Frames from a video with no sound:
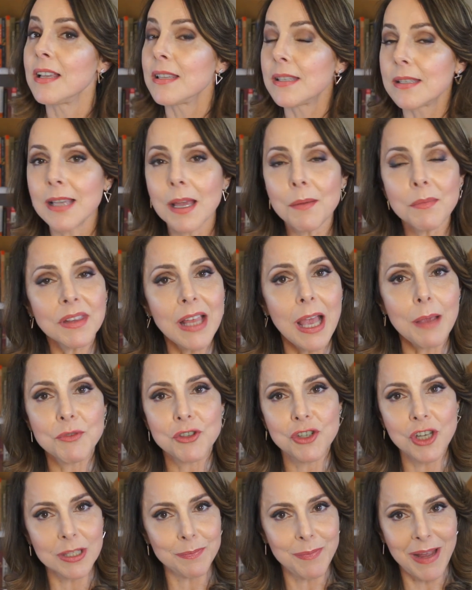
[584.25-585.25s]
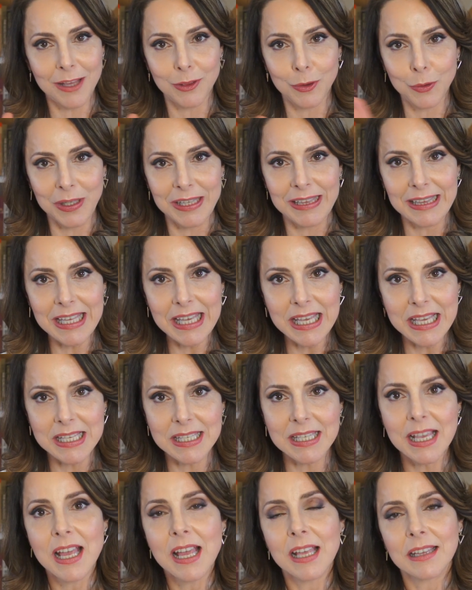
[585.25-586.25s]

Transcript: Sometimes just by doing this,